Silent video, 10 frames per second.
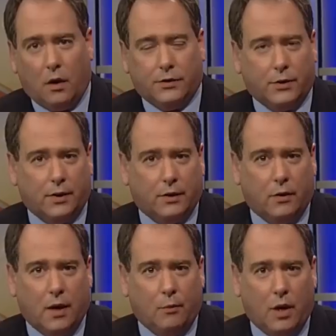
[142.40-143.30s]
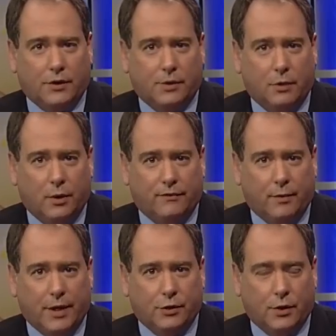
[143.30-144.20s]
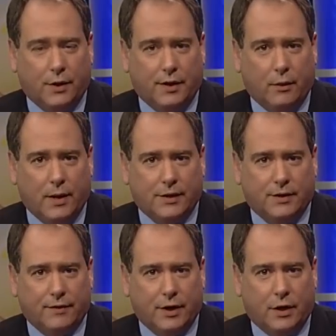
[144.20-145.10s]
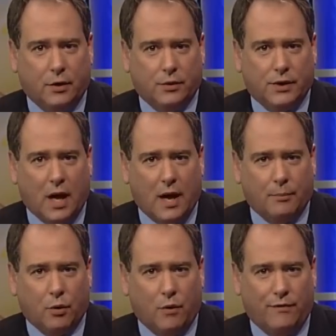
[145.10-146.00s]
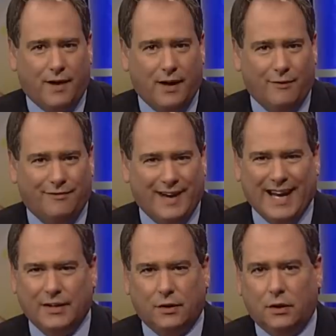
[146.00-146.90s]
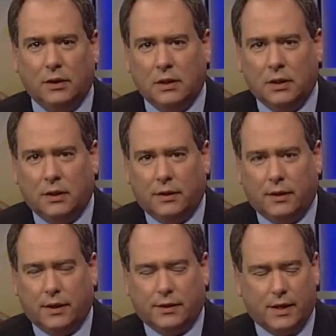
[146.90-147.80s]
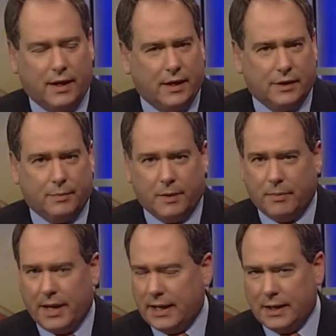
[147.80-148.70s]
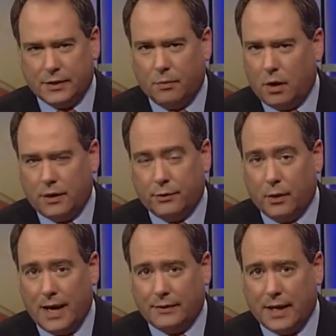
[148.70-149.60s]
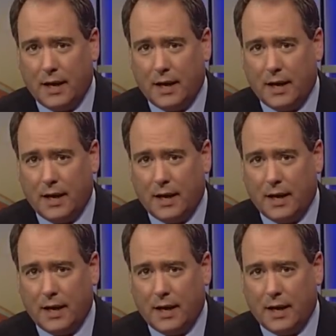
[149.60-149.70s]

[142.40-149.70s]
Also on the Crime Watch, some new information on the arrest of an accused high-profile vandal. They say he's been making his mark throughout